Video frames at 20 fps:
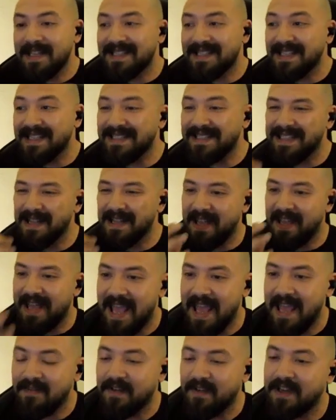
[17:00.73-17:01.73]
is the
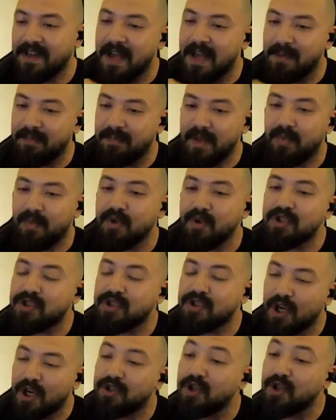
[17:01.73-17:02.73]
behavior that people
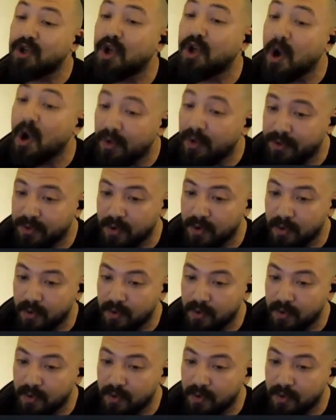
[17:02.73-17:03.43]
start to go through.